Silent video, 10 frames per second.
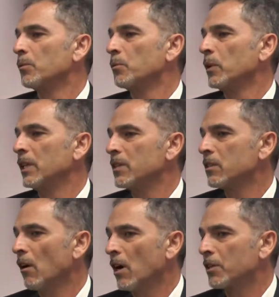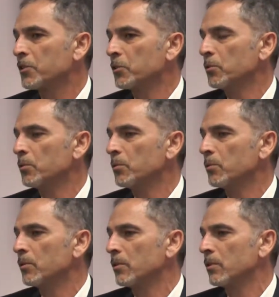Really talk to
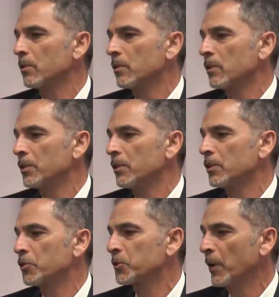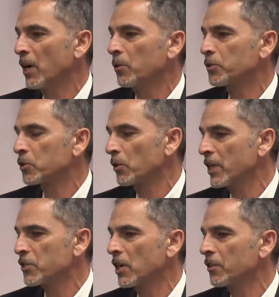your spouse or
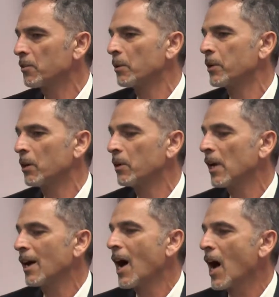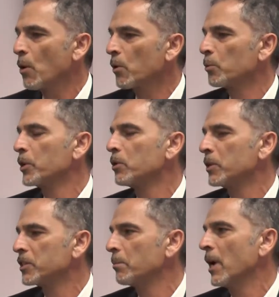each other about how are we
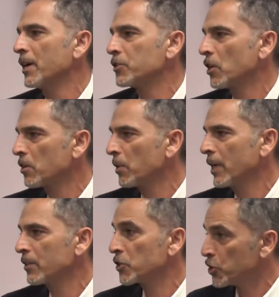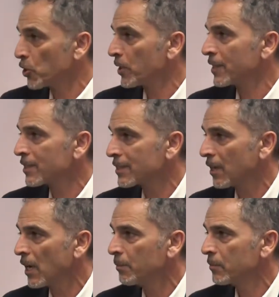going to manage our credit during this
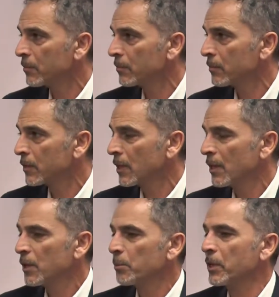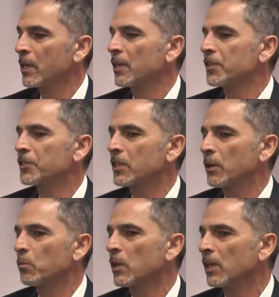time, because
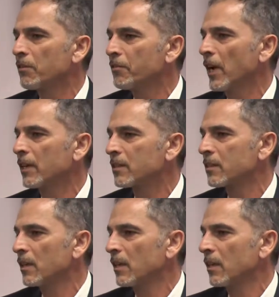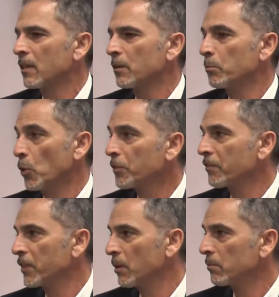it will affect both
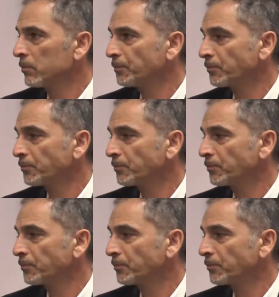of them